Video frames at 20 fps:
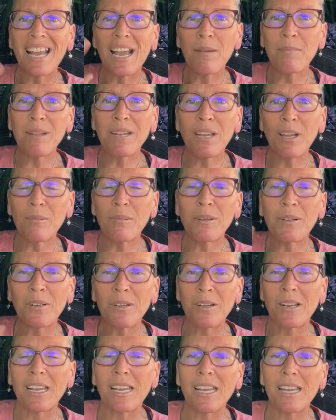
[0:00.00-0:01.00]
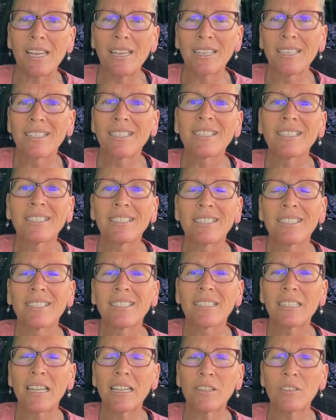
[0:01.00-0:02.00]
I'm in Albuquerque.
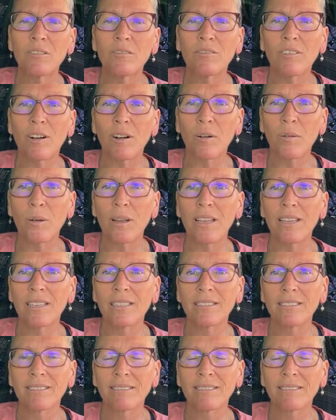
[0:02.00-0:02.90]
Not too far away.